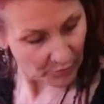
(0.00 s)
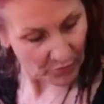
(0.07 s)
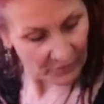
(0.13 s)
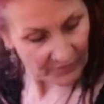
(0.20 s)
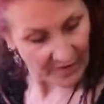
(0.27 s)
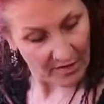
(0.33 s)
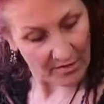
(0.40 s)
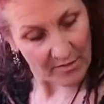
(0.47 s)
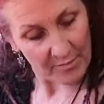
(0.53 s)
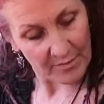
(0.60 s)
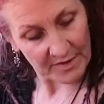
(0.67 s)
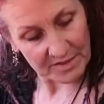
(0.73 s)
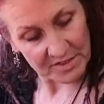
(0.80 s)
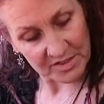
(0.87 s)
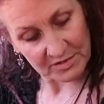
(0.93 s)
boil that up,
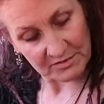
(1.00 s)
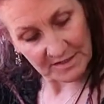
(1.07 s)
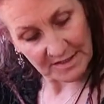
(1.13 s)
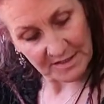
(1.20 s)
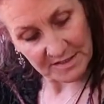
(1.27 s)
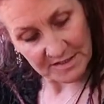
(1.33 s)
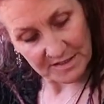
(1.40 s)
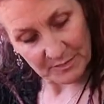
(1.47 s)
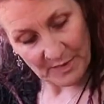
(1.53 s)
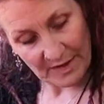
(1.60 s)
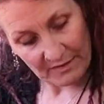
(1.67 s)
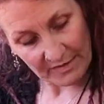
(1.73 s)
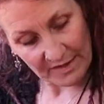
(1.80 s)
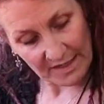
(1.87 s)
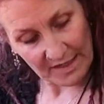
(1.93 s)
and 2 litres is
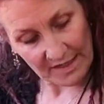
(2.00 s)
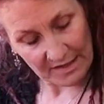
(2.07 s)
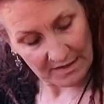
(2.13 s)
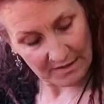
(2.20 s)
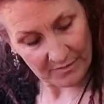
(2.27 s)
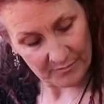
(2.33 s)
about here,